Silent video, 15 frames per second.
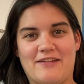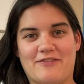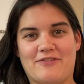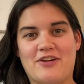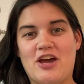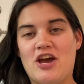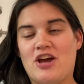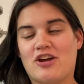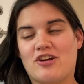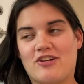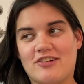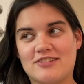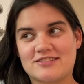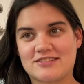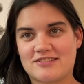of
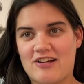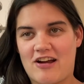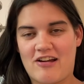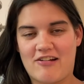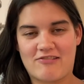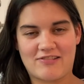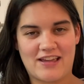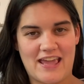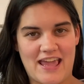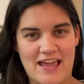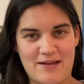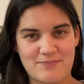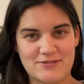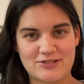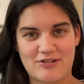Girl Scout
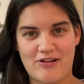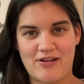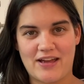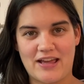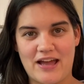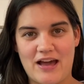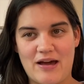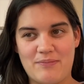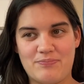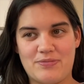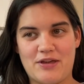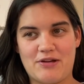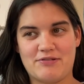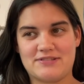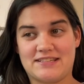camps growing up.
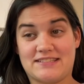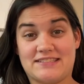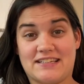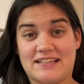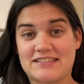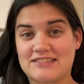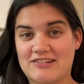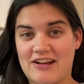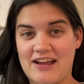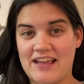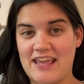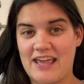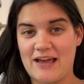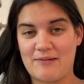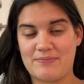There was a sixth grade
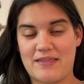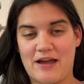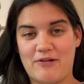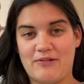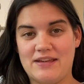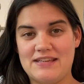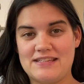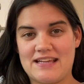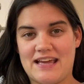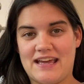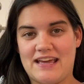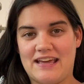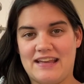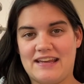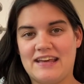camp that we
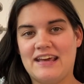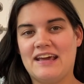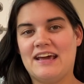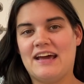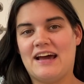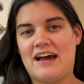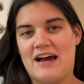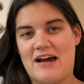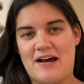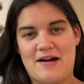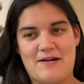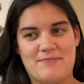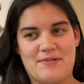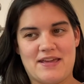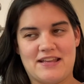did
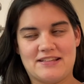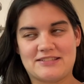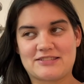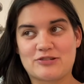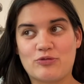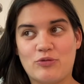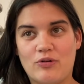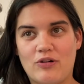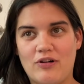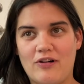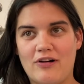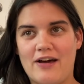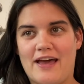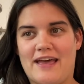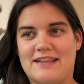um, in
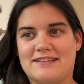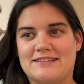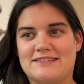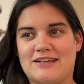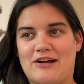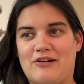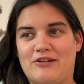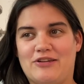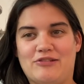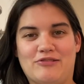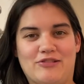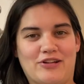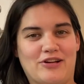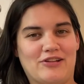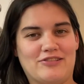school, and so you
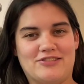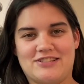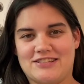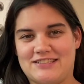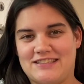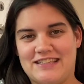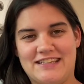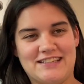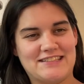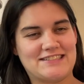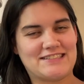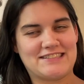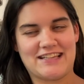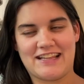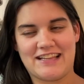learn just these
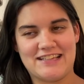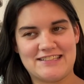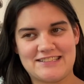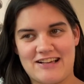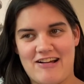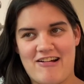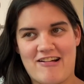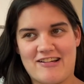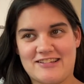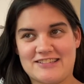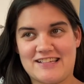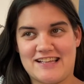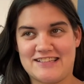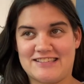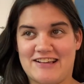silly
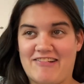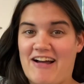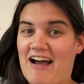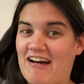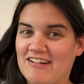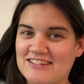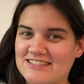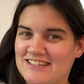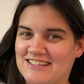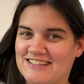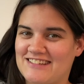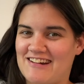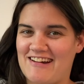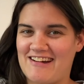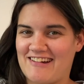songs. And so Allison
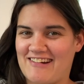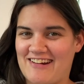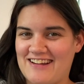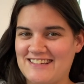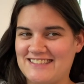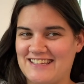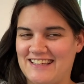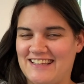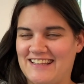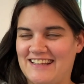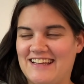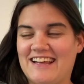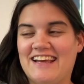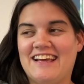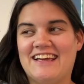taught Greyson
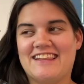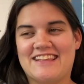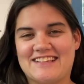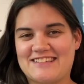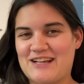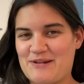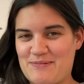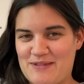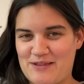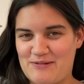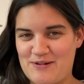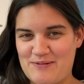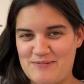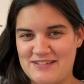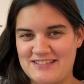this Hermie the
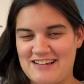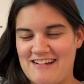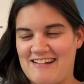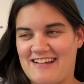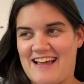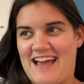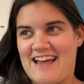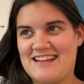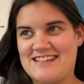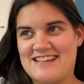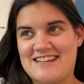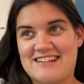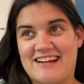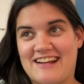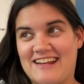Wormy song, and
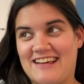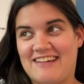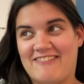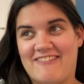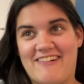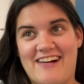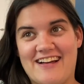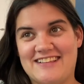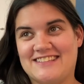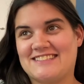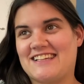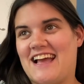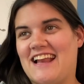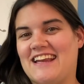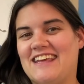she taught it
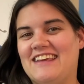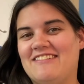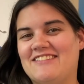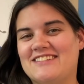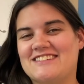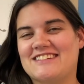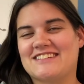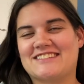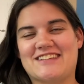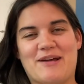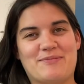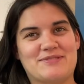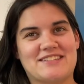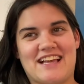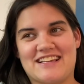once, and he was just
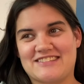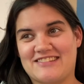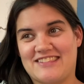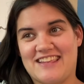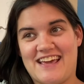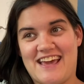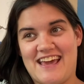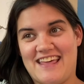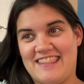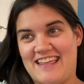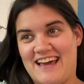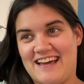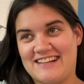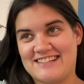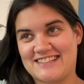obsessed with it, and
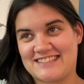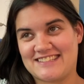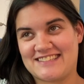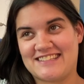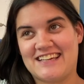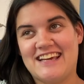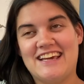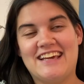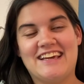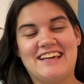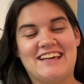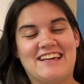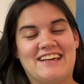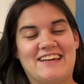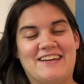that just
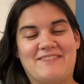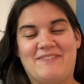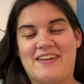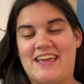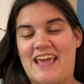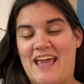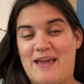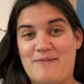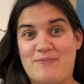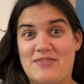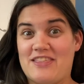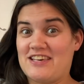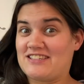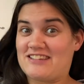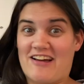became
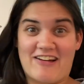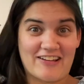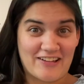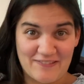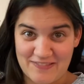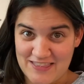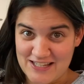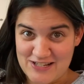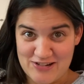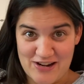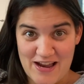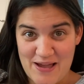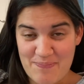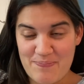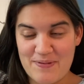the song of the
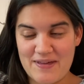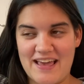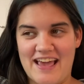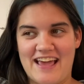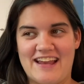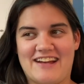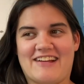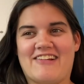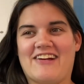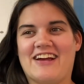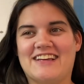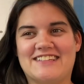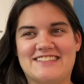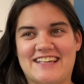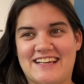trip. And
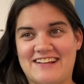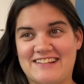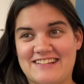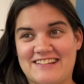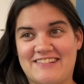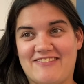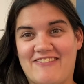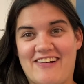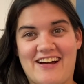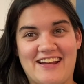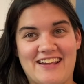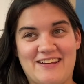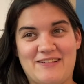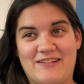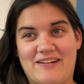Greyson
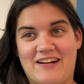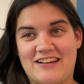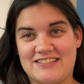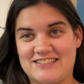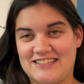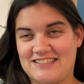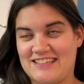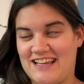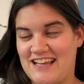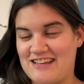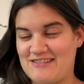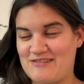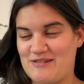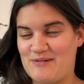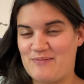wanted us to sing
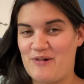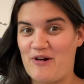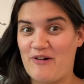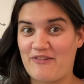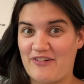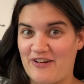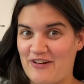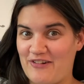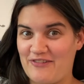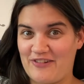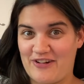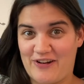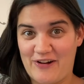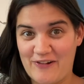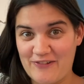it to him over and over
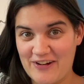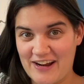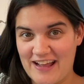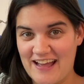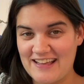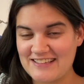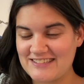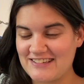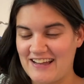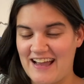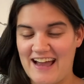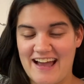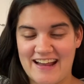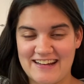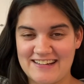and over again, so I
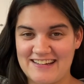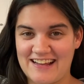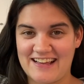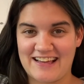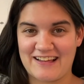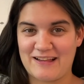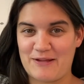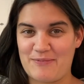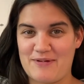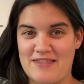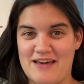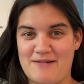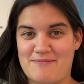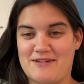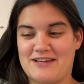had to take a clip of
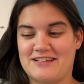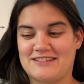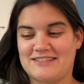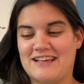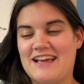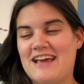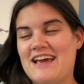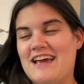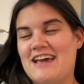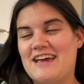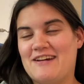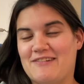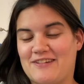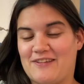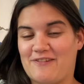that because
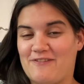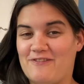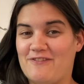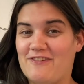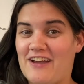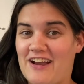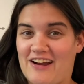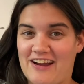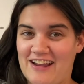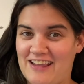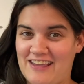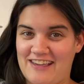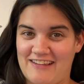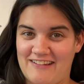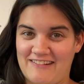it was very
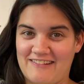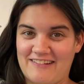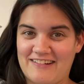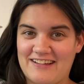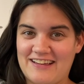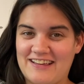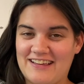cute.